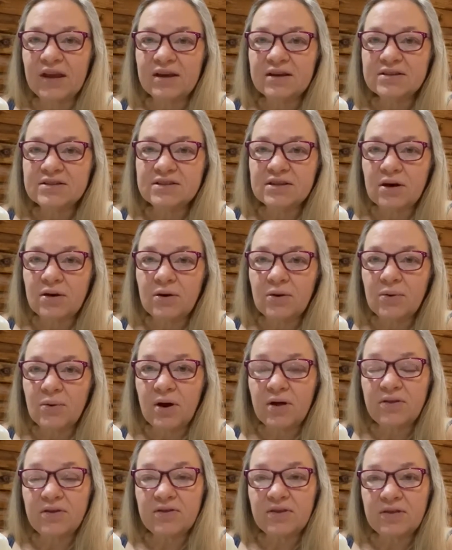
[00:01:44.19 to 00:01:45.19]
So
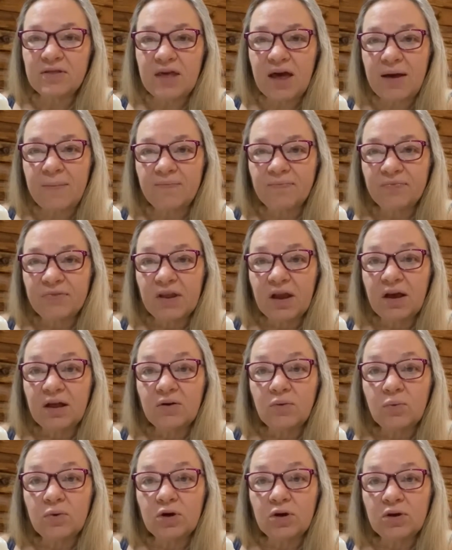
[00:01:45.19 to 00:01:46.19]
other than that,
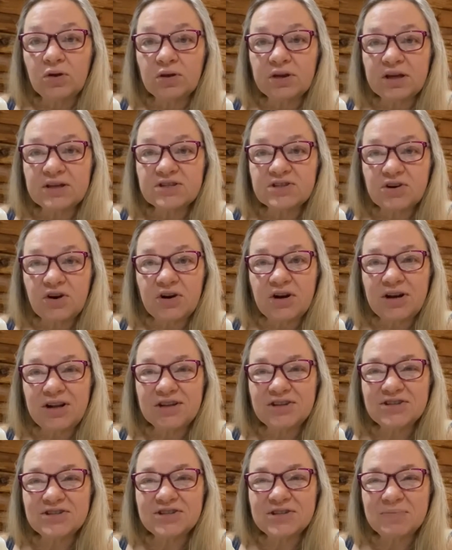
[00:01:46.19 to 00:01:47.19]
we'll get started in
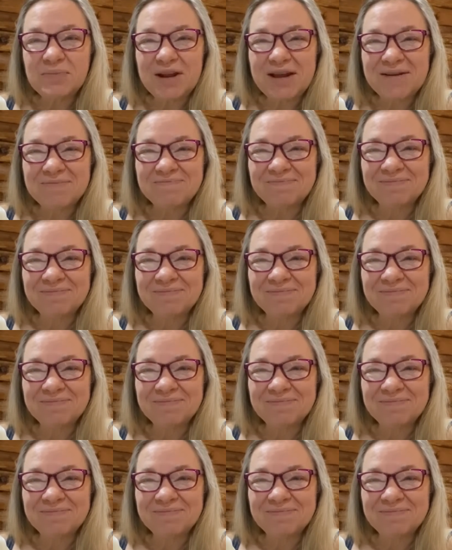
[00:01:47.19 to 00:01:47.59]
just a minute.